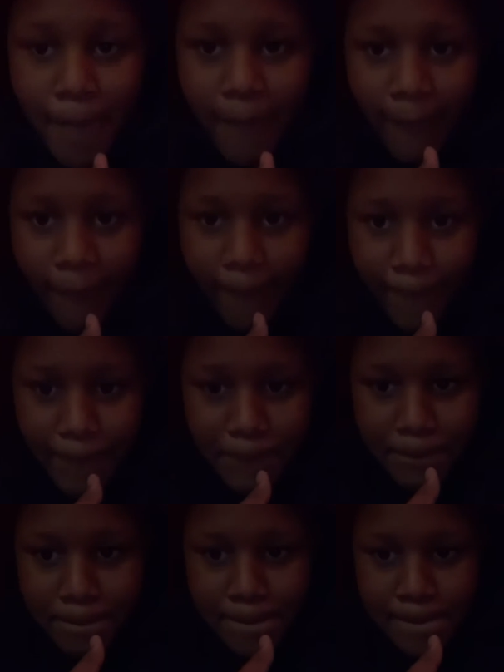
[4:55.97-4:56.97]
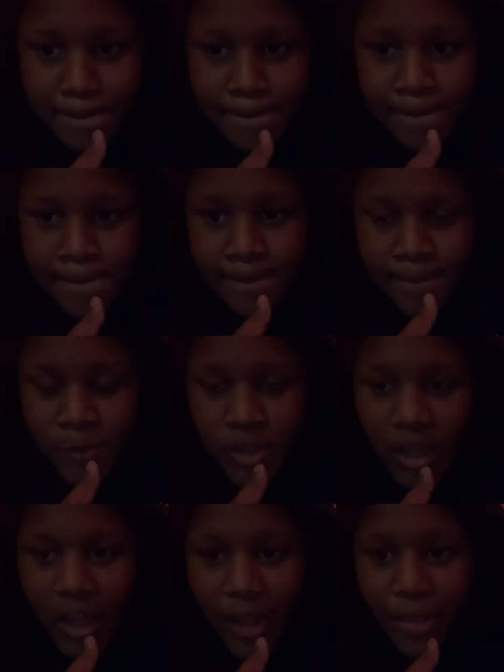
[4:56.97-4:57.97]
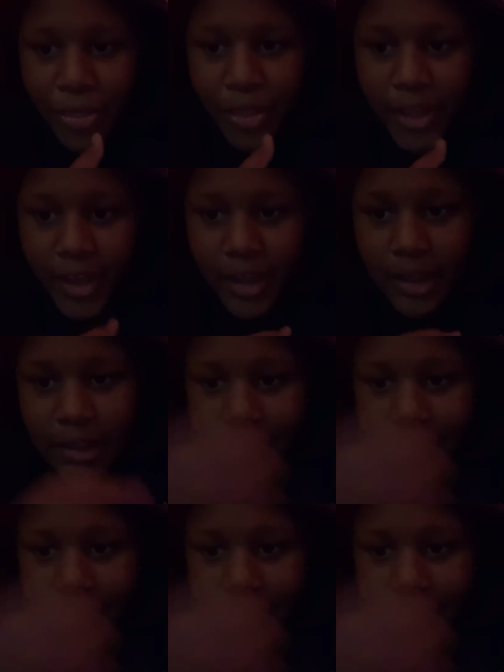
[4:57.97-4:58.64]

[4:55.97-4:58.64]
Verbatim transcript: Um, I think